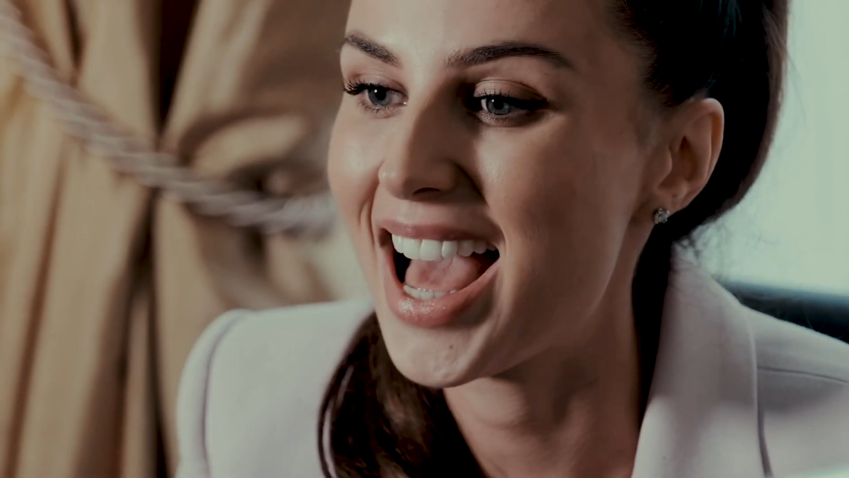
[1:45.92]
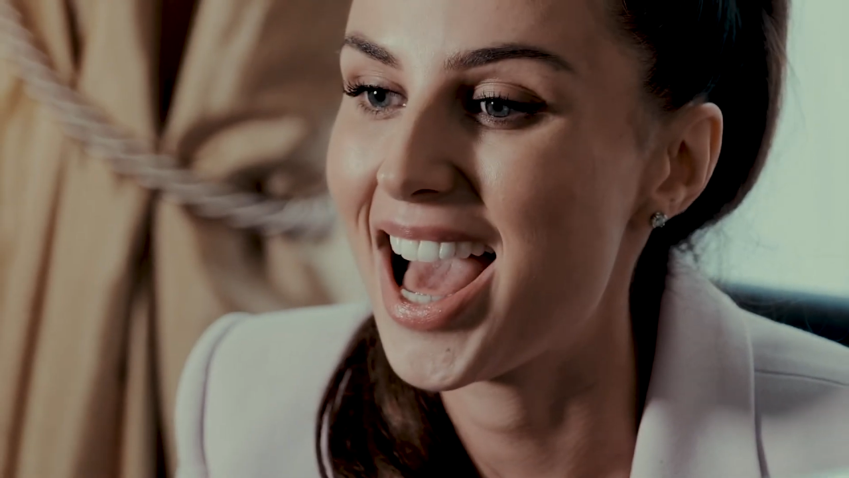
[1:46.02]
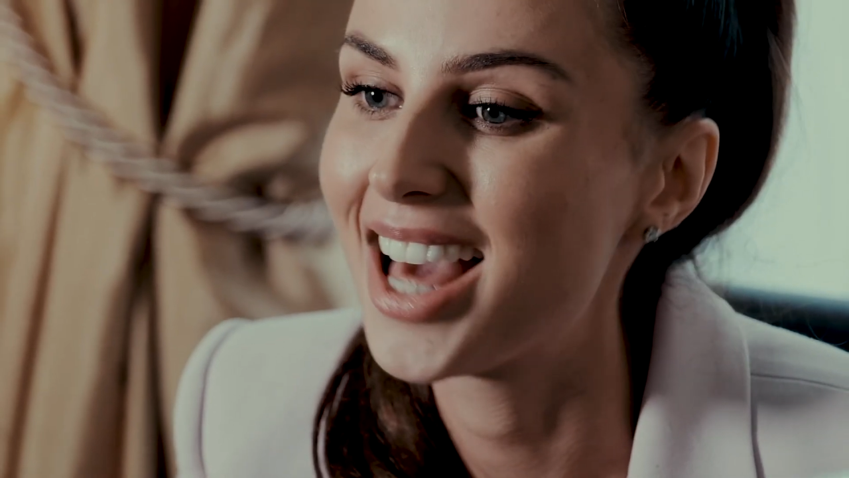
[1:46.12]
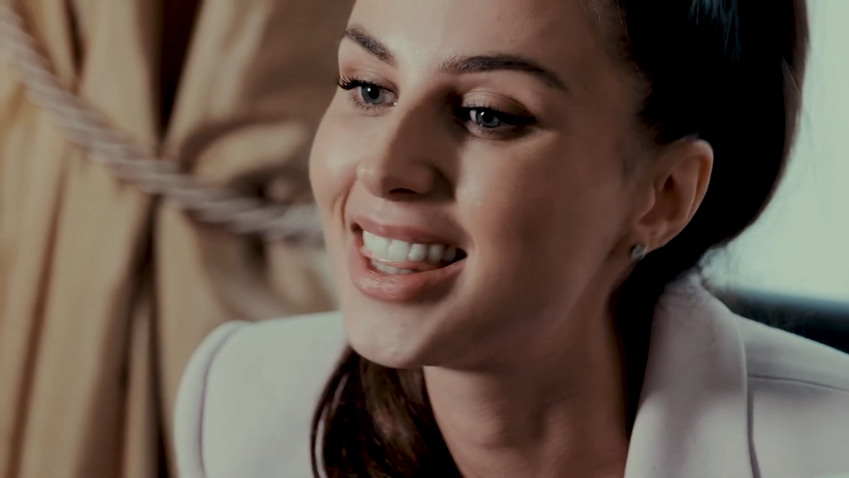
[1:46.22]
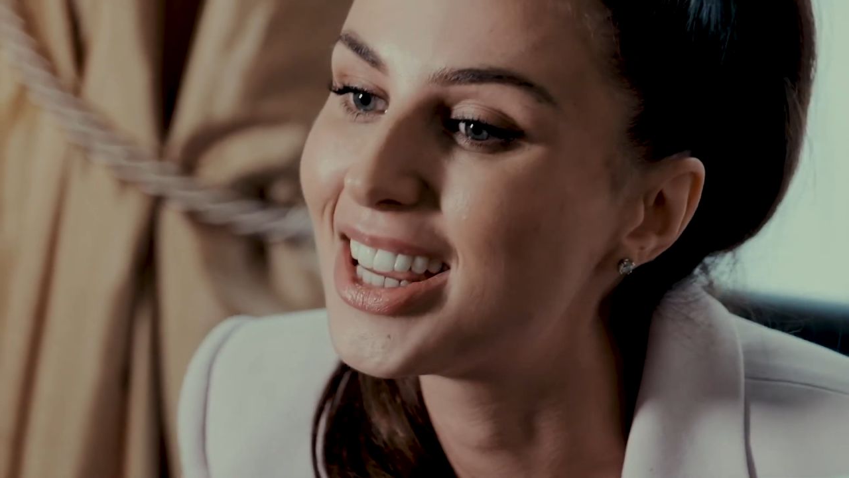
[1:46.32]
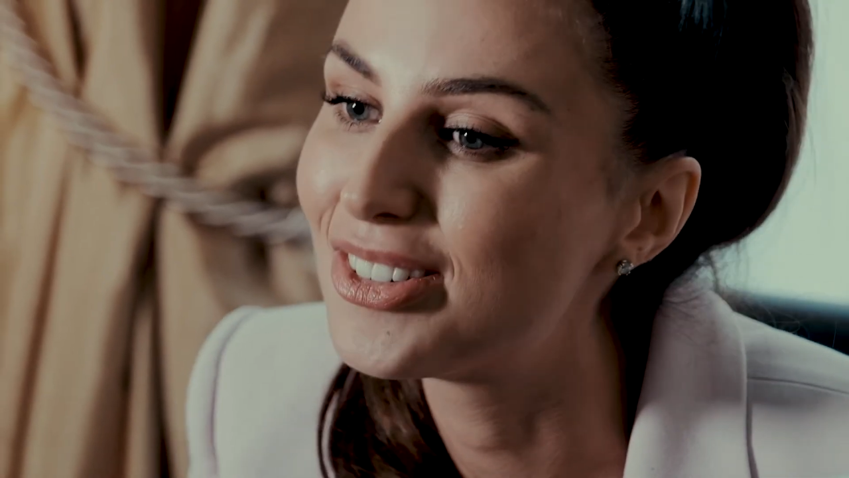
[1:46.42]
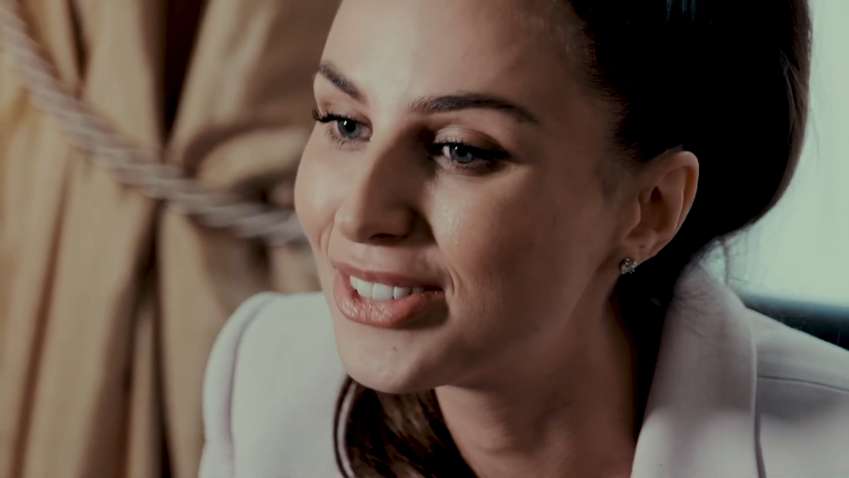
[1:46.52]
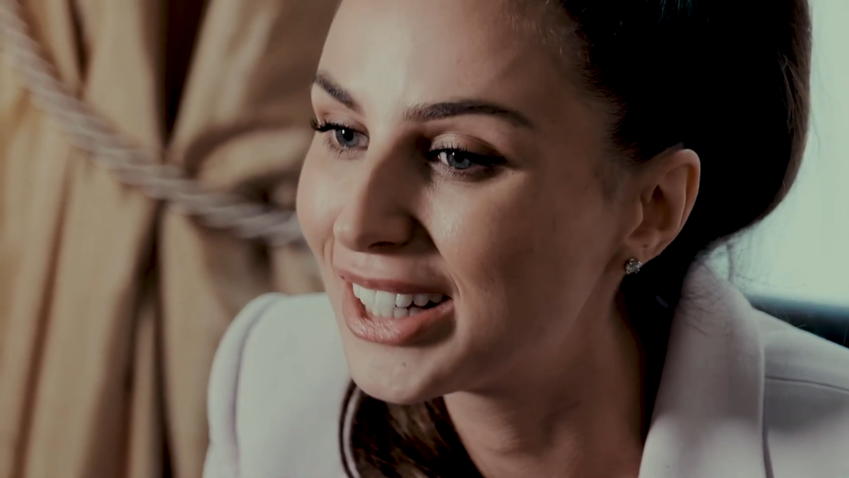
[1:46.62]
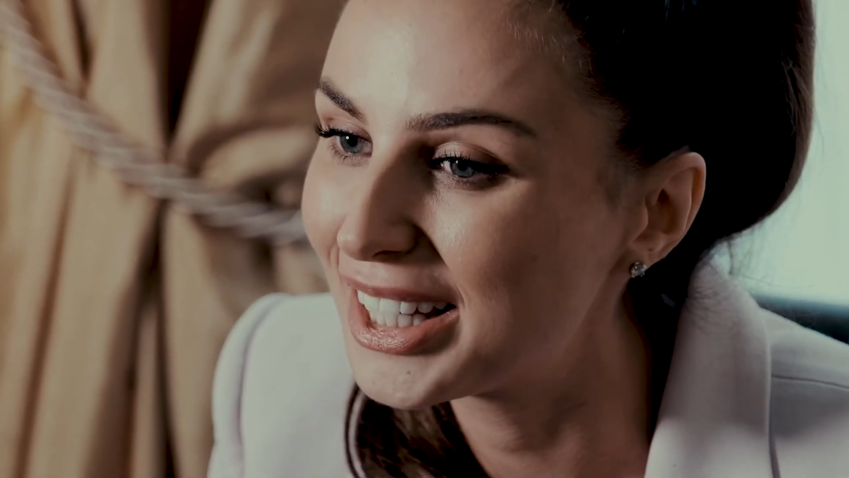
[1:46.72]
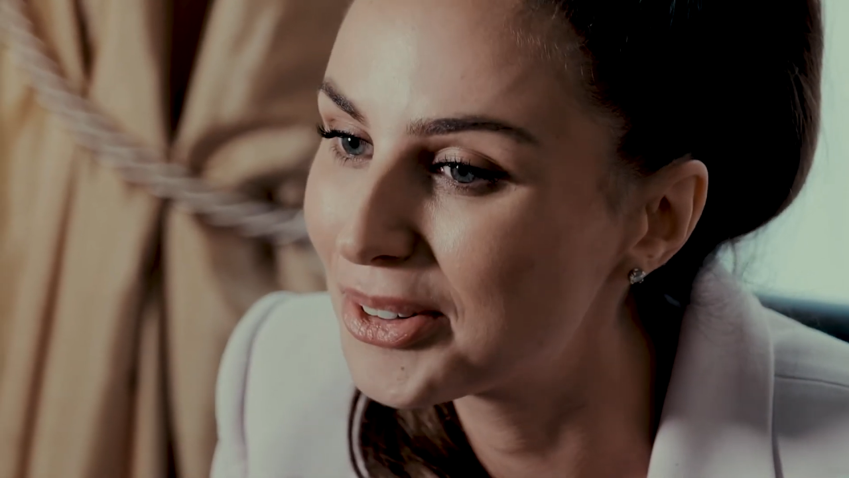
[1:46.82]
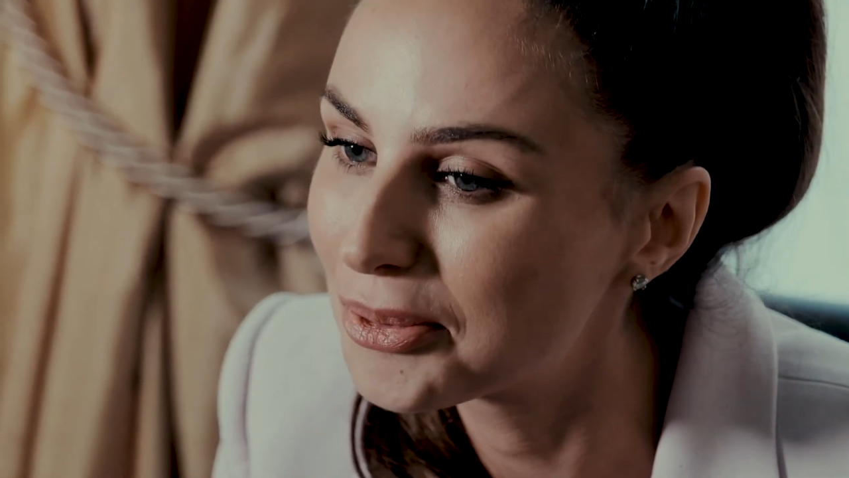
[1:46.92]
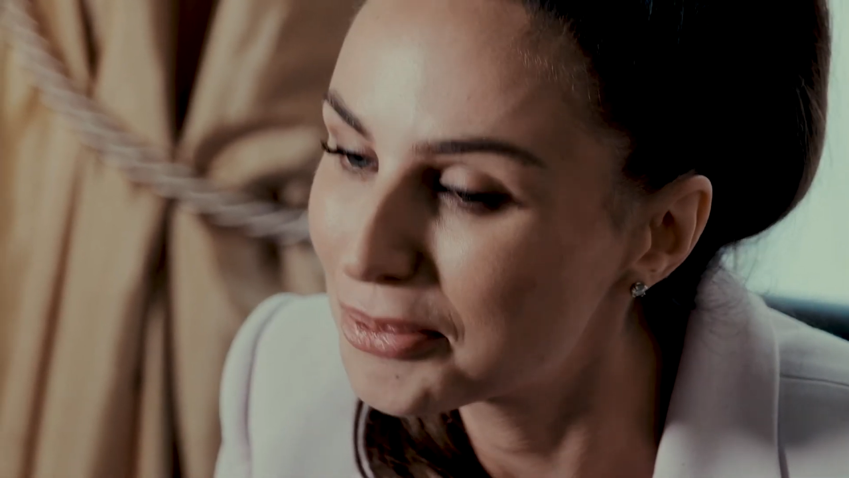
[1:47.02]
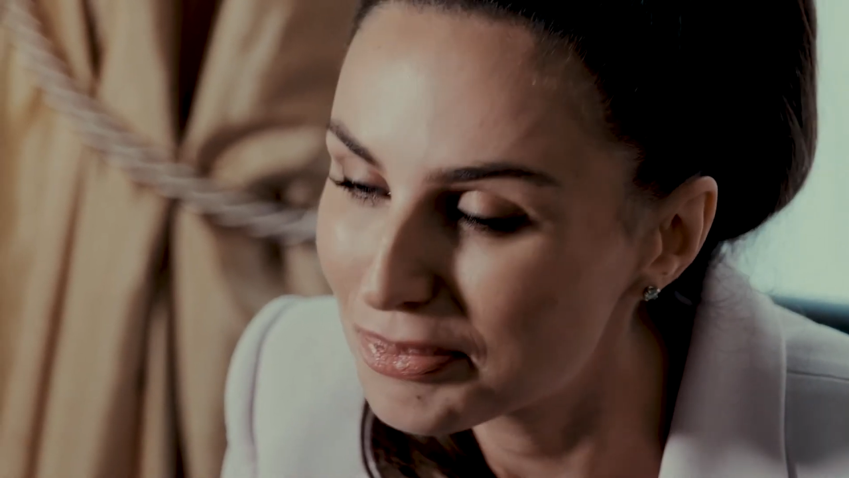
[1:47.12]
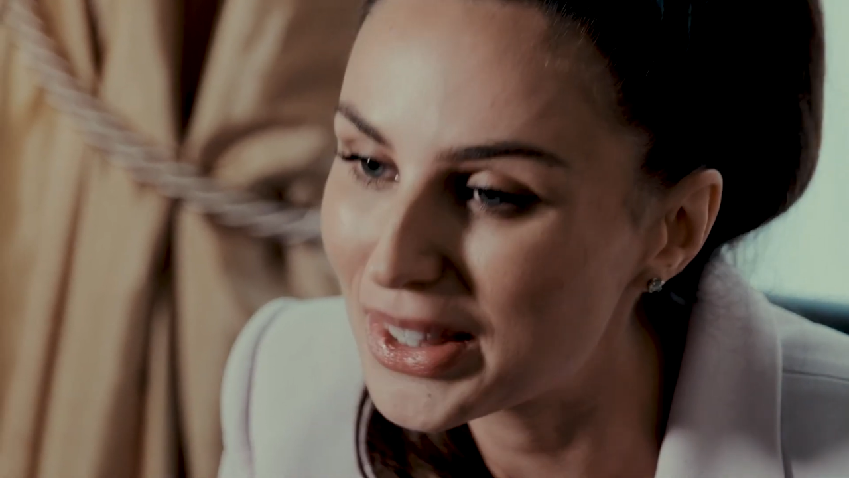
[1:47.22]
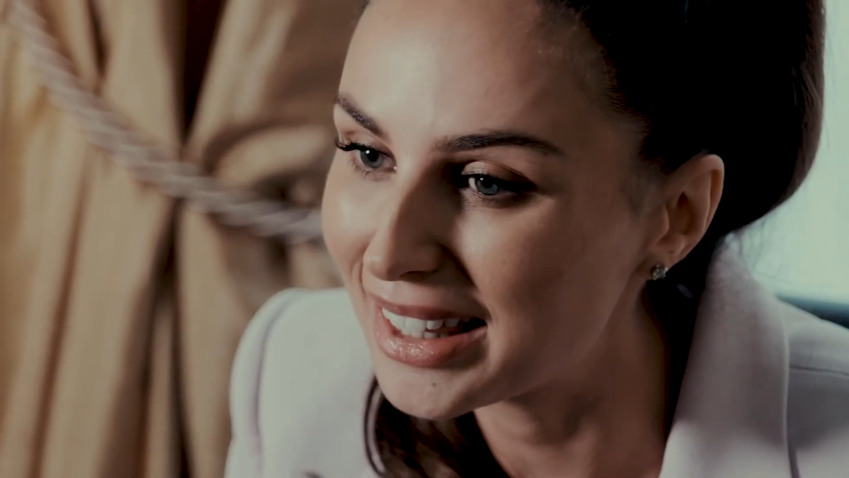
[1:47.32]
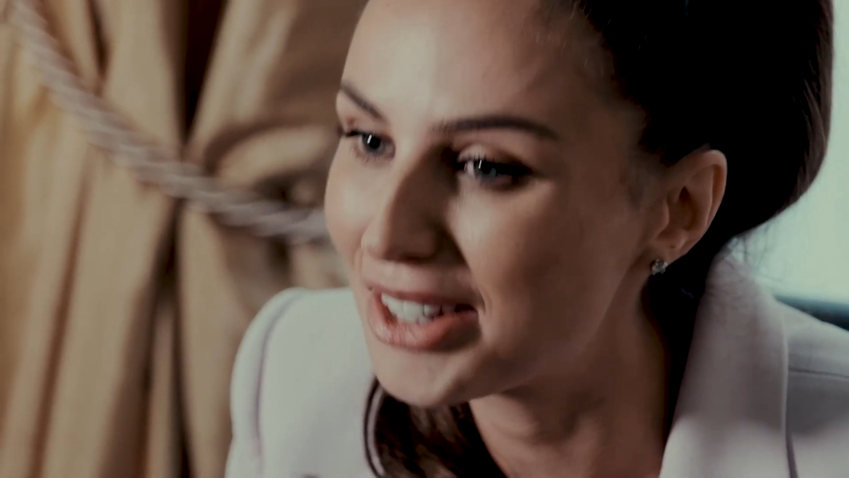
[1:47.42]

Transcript: and they really think